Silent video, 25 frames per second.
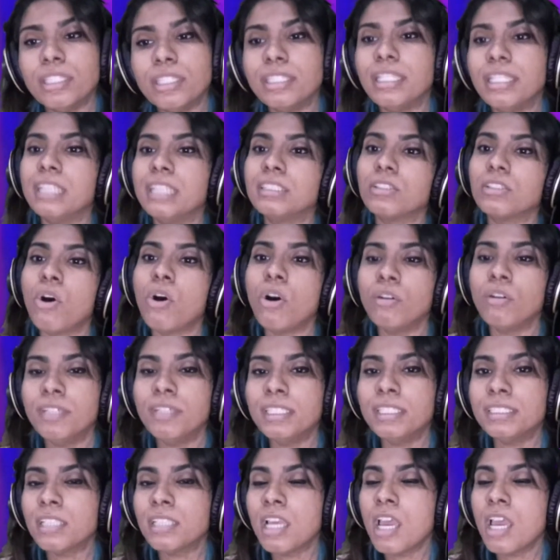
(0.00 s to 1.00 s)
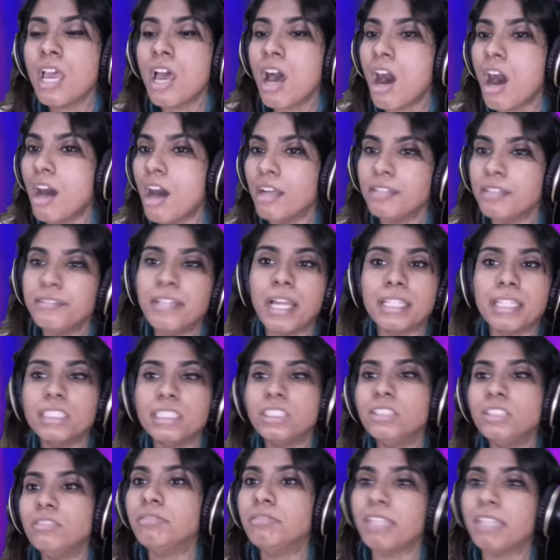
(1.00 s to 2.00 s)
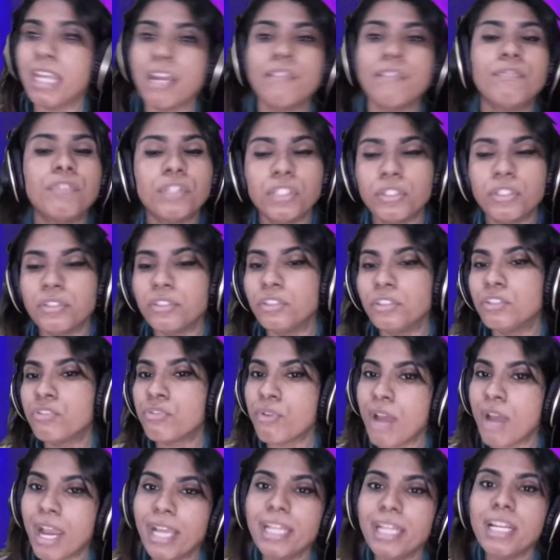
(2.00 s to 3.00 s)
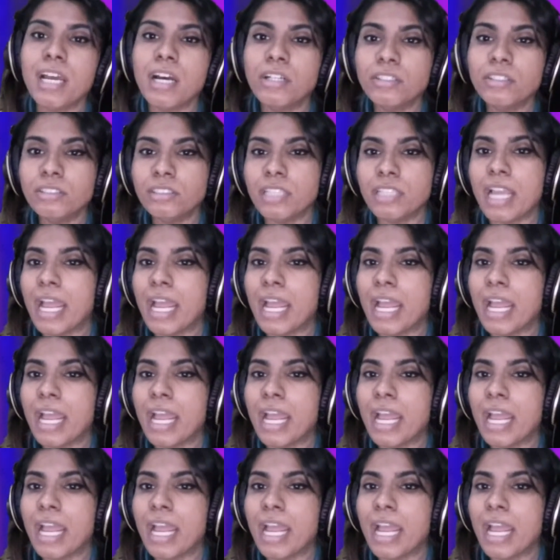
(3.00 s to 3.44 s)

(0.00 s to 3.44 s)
that there's always another day for you to try it out,